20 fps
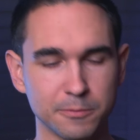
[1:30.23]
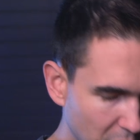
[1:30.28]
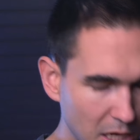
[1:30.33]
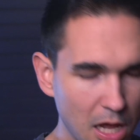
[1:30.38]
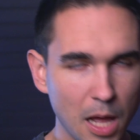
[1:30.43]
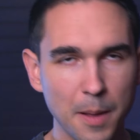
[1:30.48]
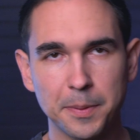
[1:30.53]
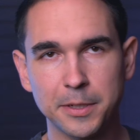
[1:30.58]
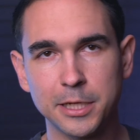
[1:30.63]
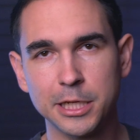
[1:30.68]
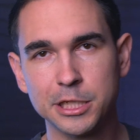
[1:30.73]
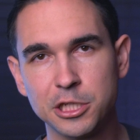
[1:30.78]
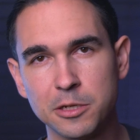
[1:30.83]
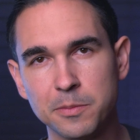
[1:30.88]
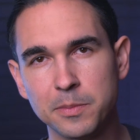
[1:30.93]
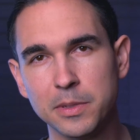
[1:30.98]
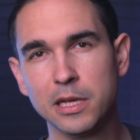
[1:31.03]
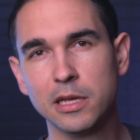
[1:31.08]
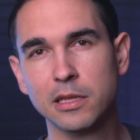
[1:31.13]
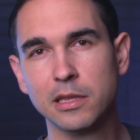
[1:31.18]

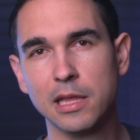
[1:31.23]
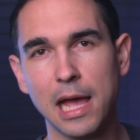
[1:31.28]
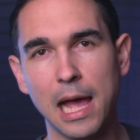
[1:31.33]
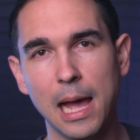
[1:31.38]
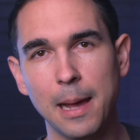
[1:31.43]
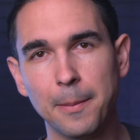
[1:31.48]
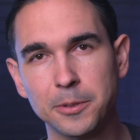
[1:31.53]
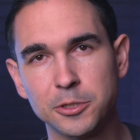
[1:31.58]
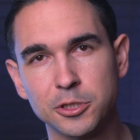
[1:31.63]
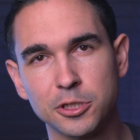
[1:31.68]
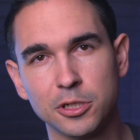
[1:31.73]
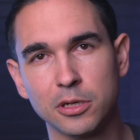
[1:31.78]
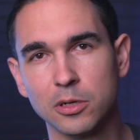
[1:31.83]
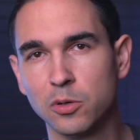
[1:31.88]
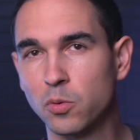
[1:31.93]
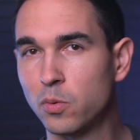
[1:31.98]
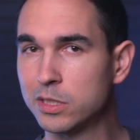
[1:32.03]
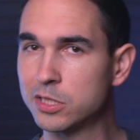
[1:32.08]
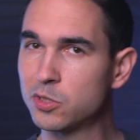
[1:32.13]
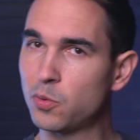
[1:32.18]
Competition being the
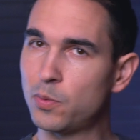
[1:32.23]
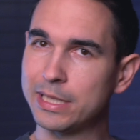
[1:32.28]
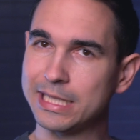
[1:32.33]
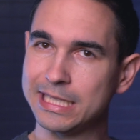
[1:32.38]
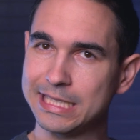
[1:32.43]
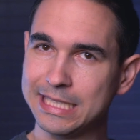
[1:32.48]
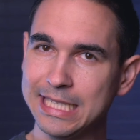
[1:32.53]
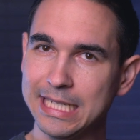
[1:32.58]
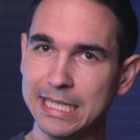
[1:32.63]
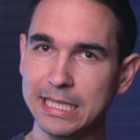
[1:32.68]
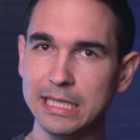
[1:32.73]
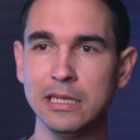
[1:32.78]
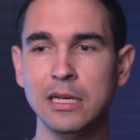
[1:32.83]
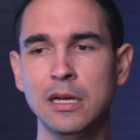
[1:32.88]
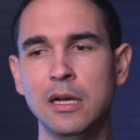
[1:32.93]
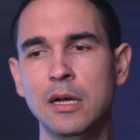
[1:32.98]
Aputure one twenty D,